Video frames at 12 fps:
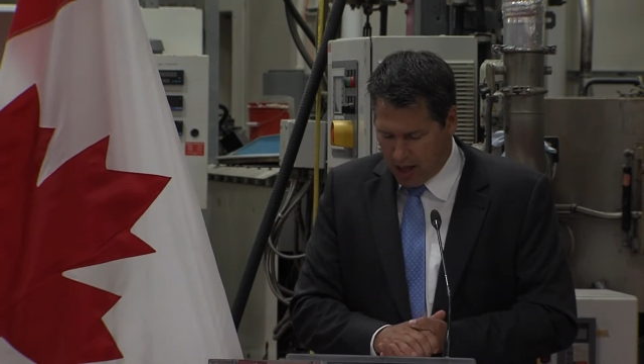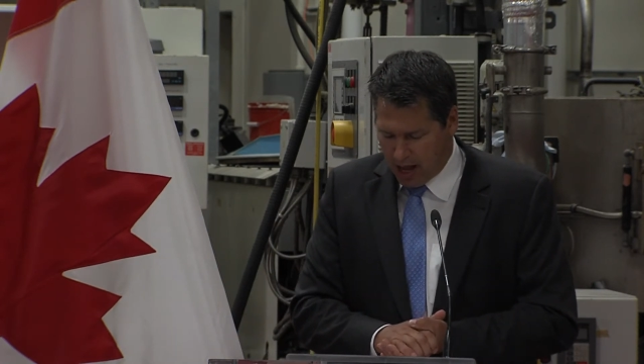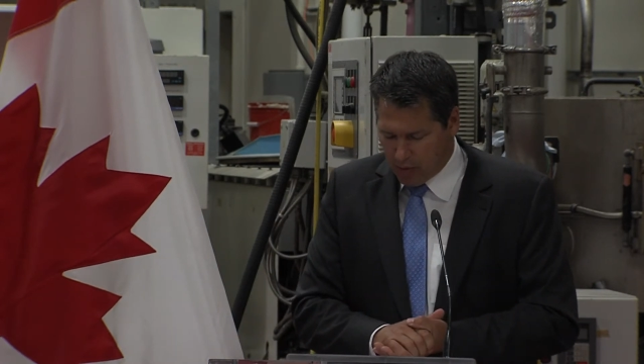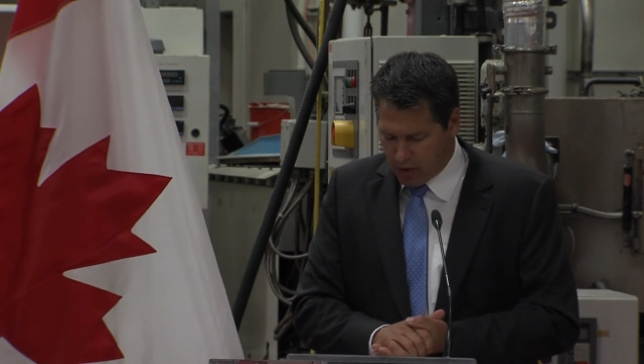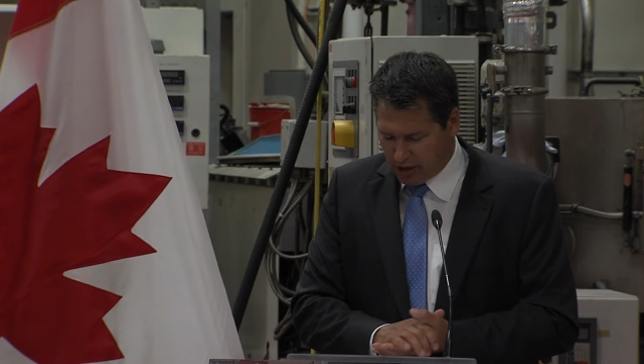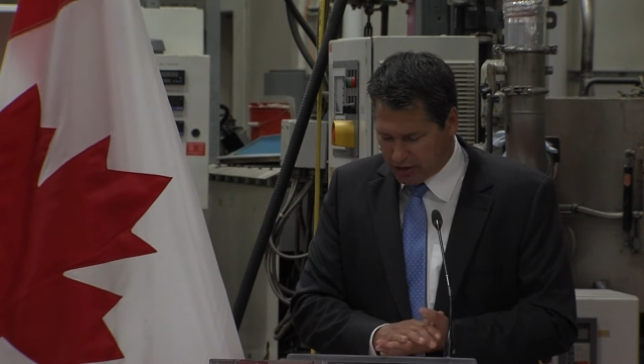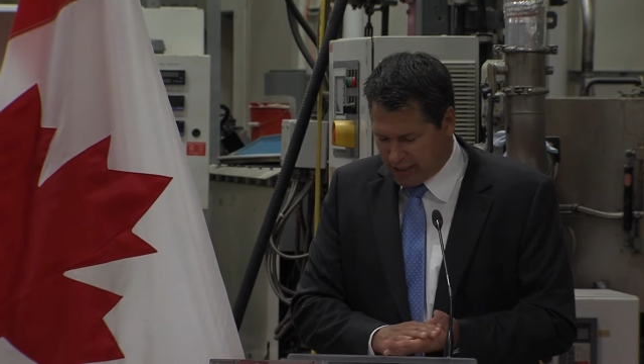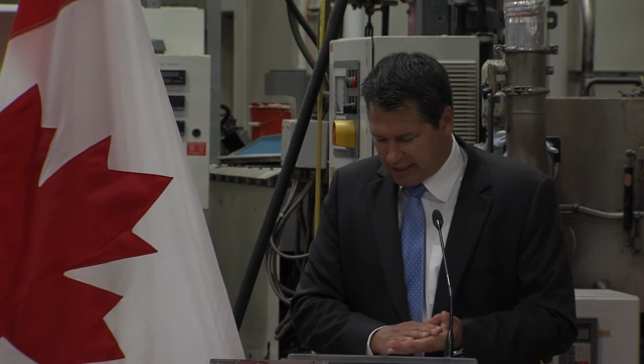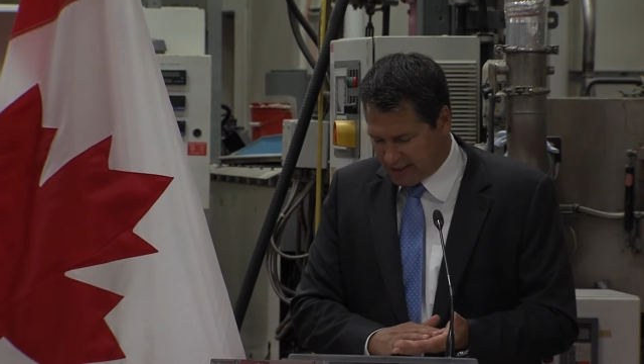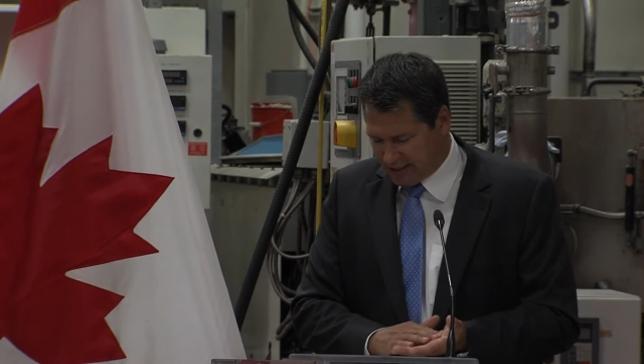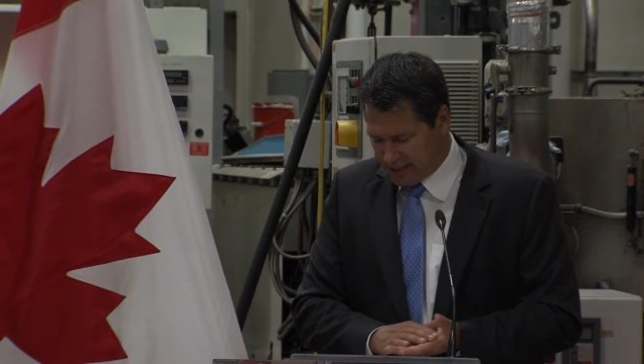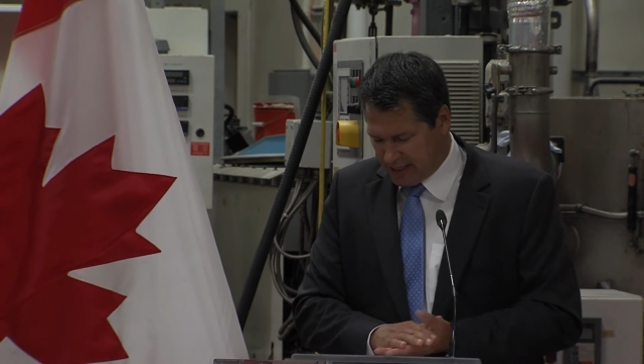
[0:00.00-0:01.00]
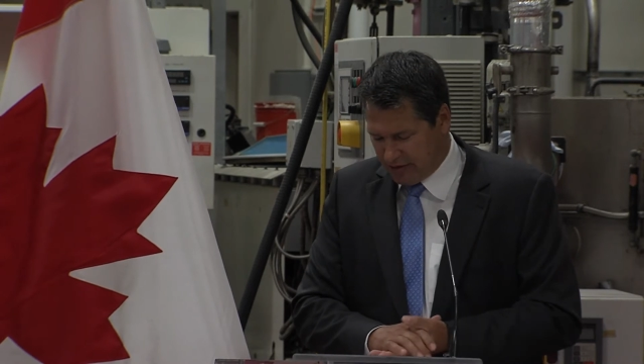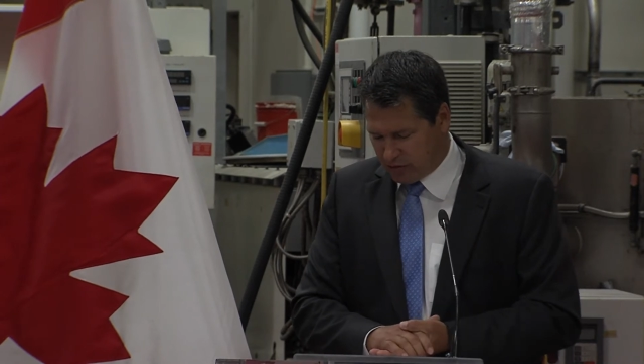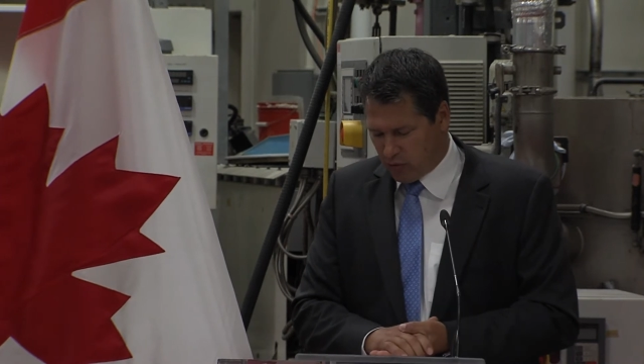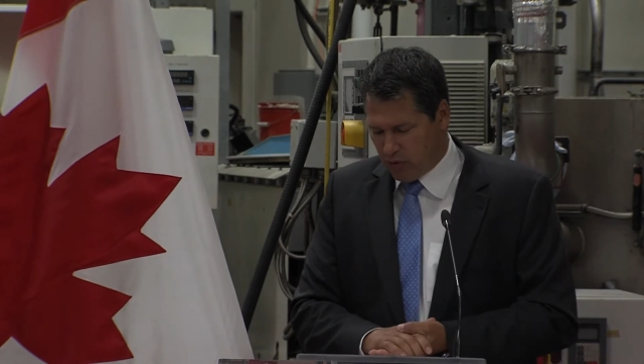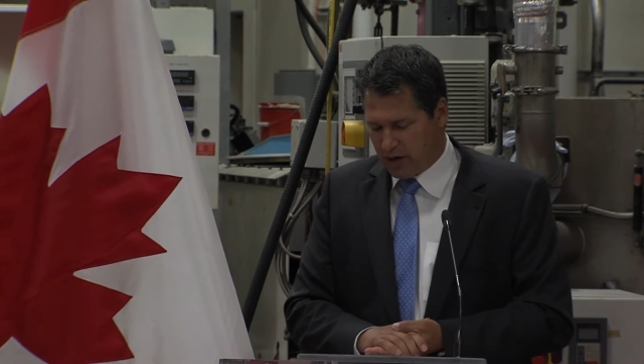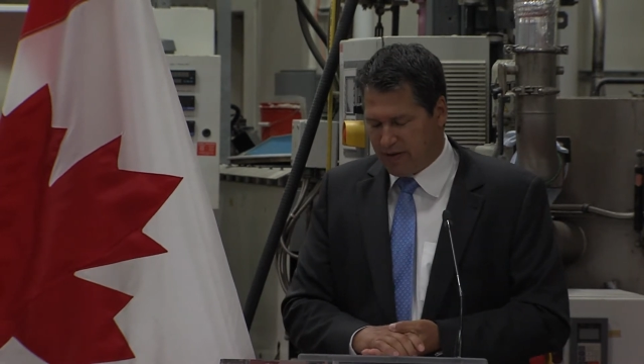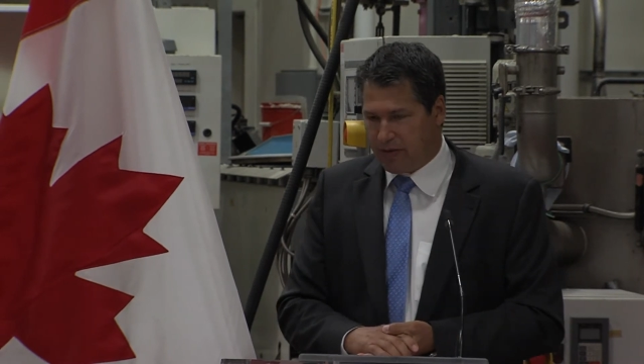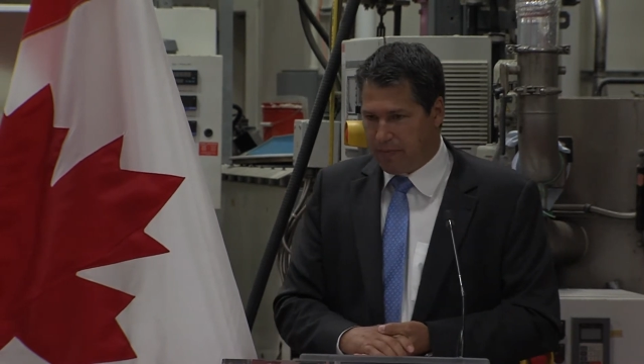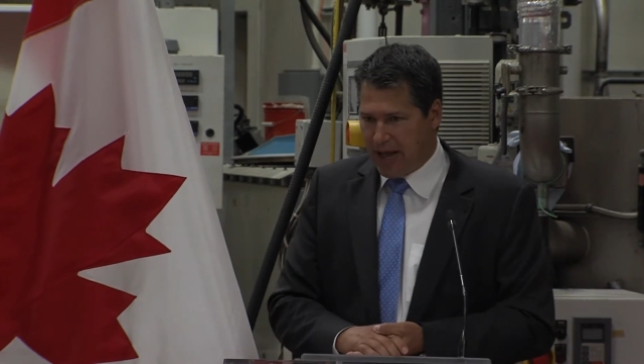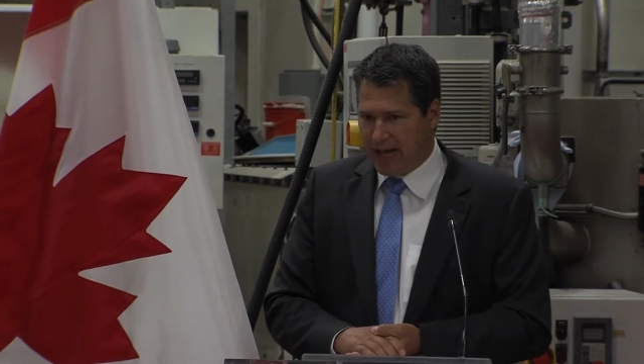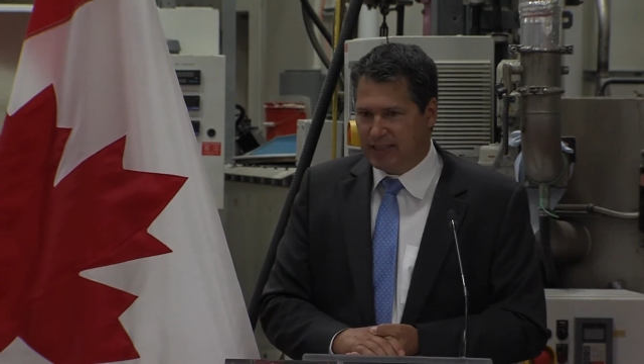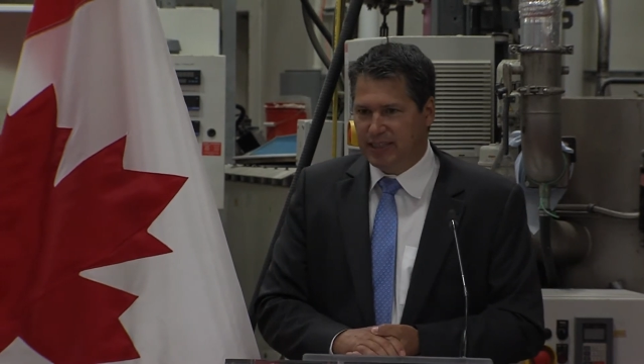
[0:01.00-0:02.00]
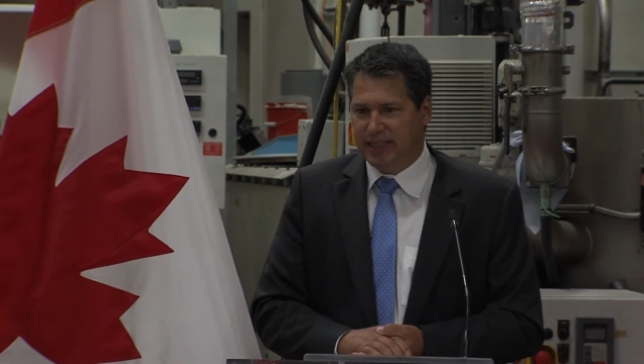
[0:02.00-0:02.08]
I would also like to single out the work of the past